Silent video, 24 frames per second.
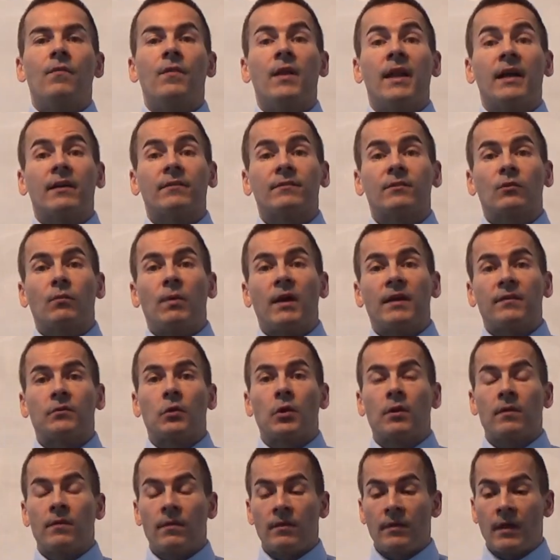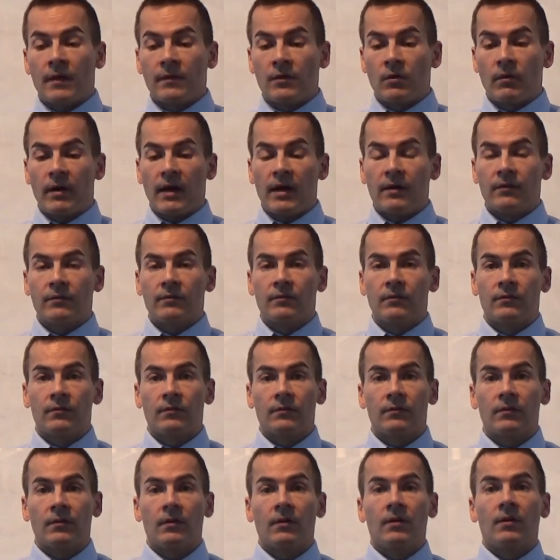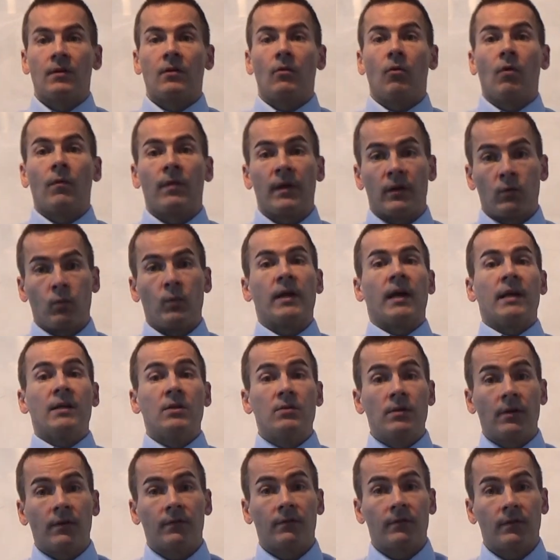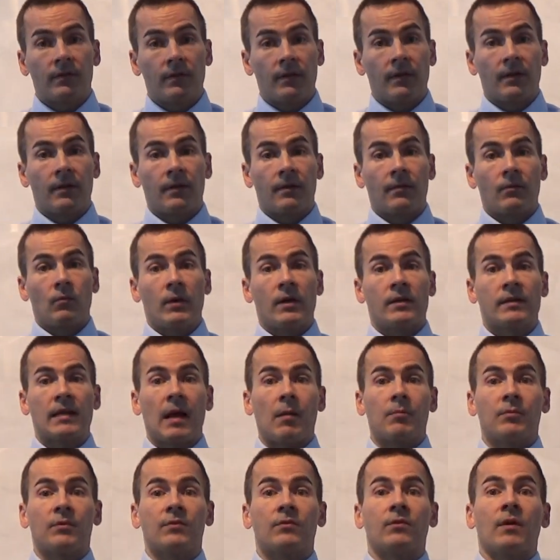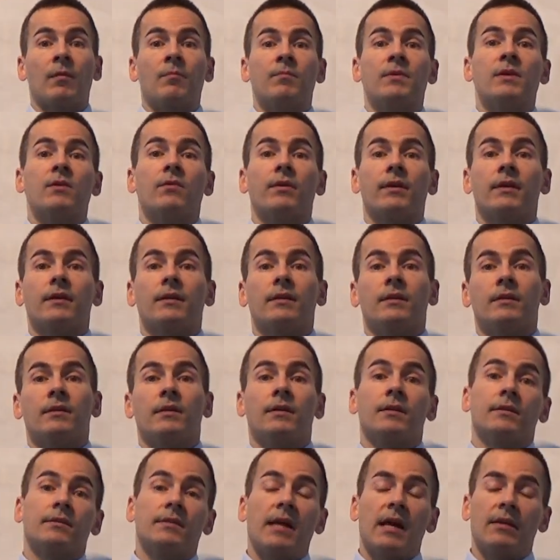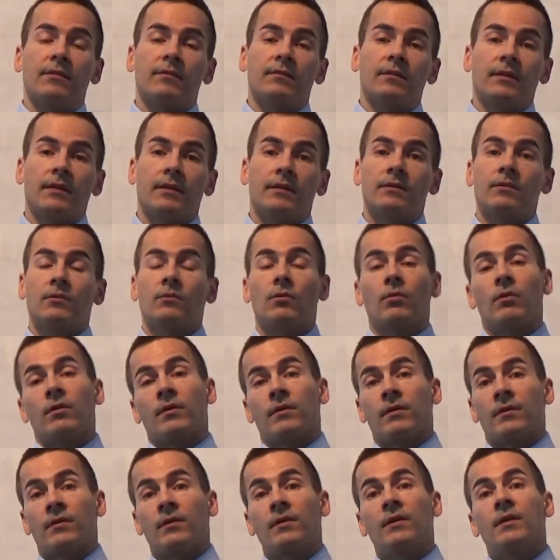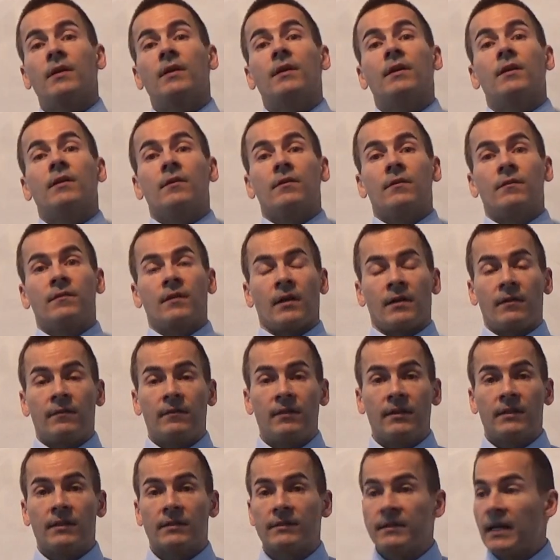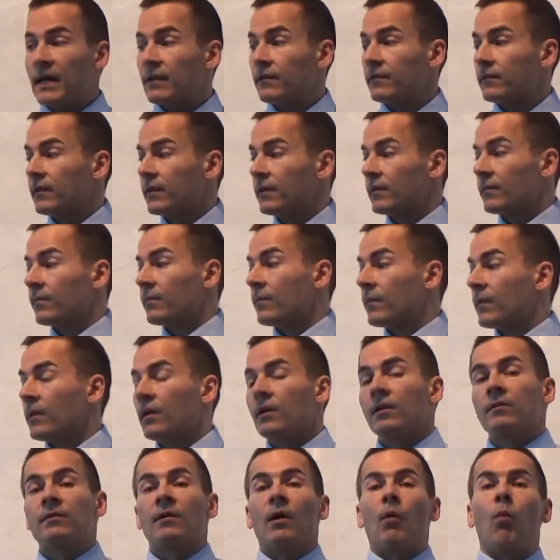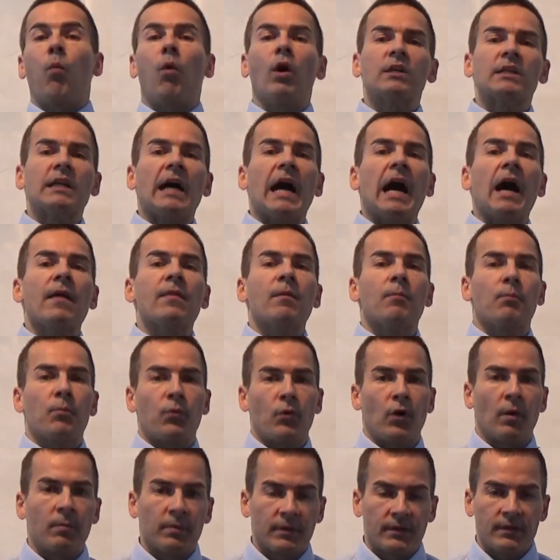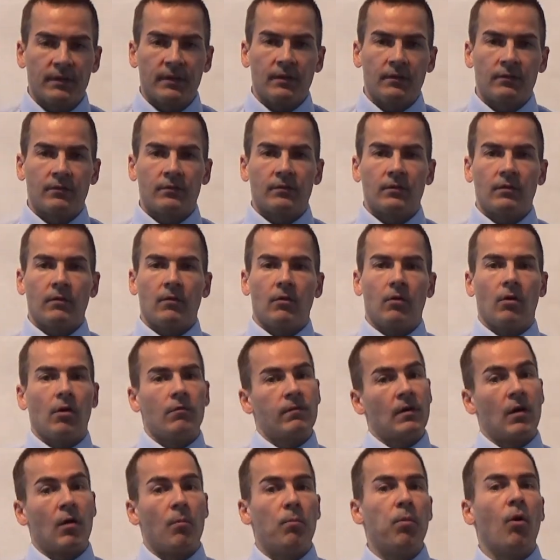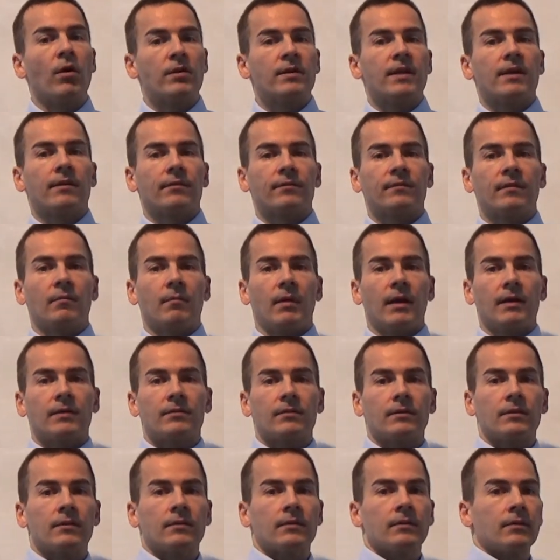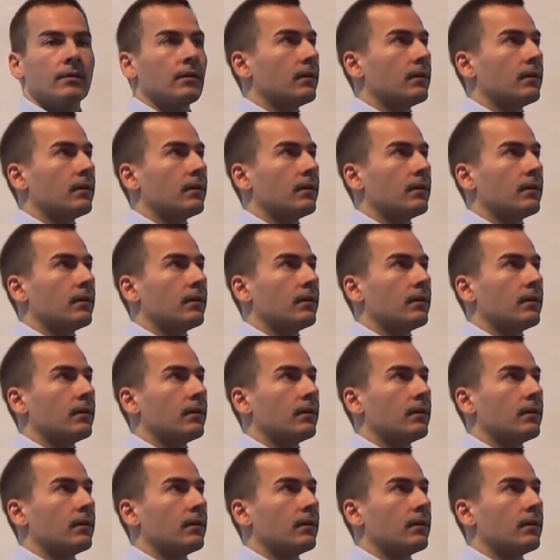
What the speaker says: The next question that arises, or that we are interested in when it comes to empirical testing or statistical testing, is what are the properties of our point estimator?